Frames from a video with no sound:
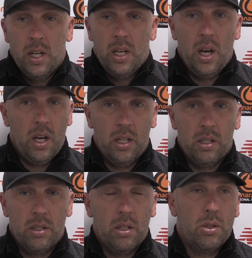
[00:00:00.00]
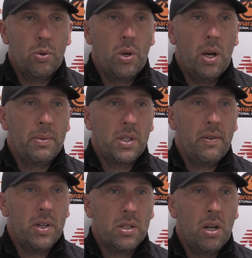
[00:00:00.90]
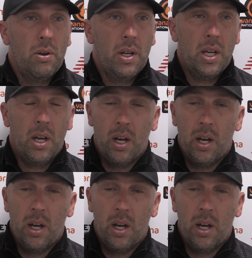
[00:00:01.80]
It's all coming together slowly.